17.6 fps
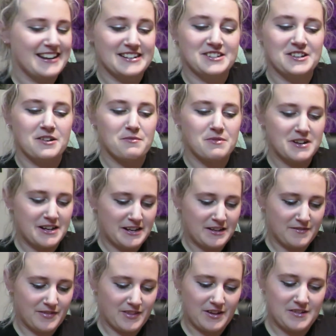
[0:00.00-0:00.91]
and I don't want
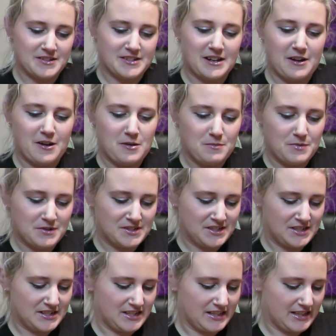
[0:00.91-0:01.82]
any of those. I hope you're
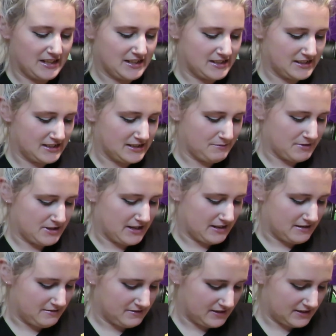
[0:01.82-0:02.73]
sending that to someone
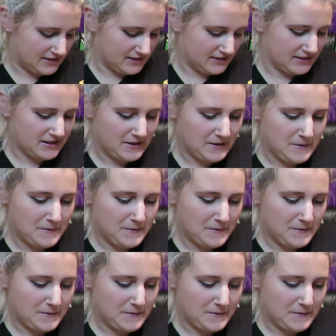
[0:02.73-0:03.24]
else.